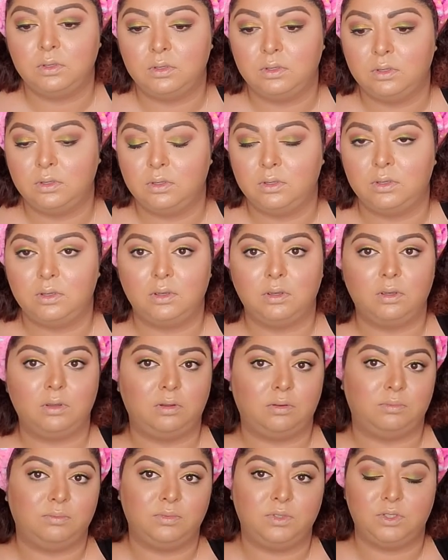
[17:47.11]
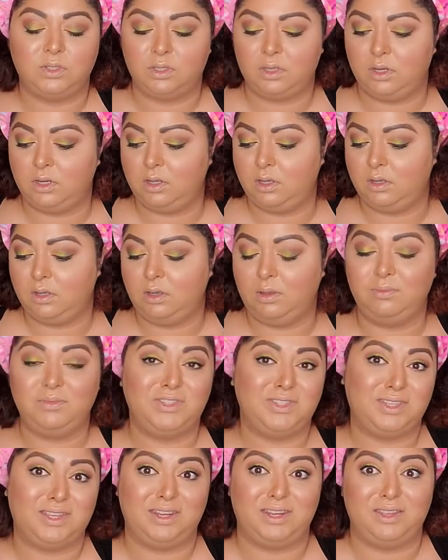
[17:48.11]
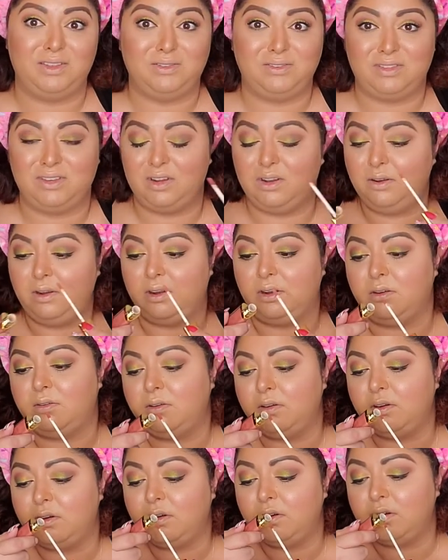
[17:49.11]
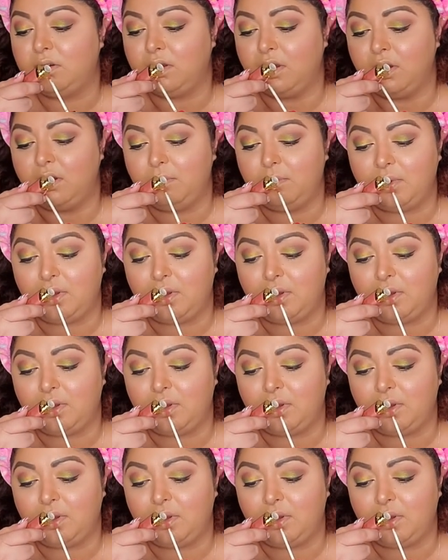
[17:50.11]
Oh, I'm just gonna use their mirror.